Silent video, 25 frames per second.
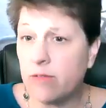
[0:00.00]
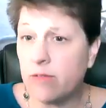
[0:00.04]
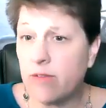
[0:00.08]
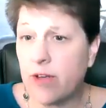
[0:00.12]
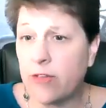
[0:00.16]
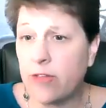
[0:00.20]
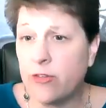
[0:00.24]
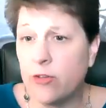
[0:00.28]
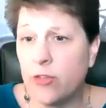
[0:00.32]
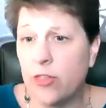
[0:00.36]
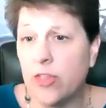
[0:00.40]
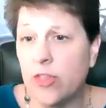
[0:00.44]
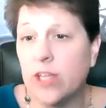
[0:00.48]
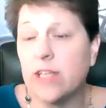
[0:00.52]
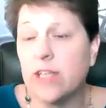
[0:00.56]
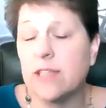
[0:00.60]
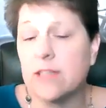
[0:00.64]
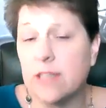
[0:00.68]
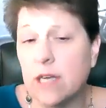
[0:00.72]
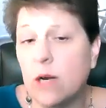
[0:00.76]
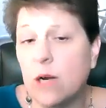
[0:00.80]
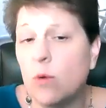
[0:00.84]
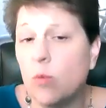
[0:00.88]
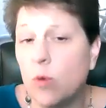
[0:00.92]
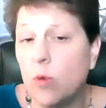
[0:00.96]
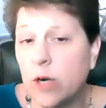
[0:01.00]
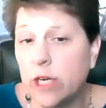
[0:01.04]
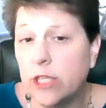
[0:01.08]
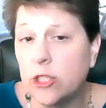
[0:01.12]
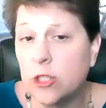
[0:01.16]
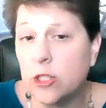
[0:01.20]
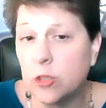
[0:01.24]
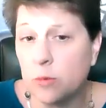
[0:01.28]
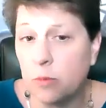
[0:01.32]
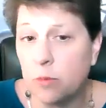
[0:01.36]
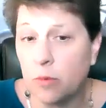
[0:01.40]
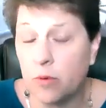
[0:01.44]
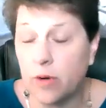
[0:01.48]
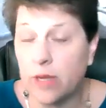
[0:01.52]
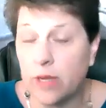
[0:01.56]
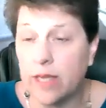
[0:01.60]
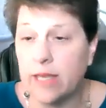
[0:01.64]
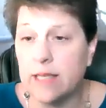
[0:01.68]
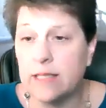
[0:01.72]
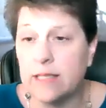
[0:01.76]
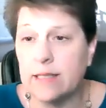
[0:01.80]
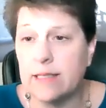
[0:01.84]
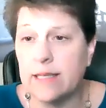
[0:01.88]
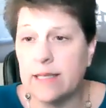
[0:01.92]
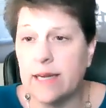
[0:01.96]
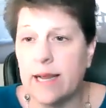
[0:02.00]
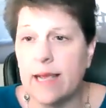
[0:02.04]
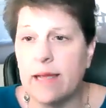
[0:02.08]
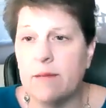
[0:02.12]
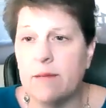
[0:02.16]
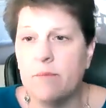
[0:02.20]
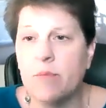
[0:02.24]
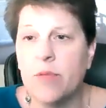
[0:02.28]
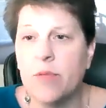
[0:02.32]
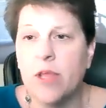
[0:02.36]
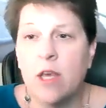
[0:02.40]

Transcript: of other things that I wanted to bring in today.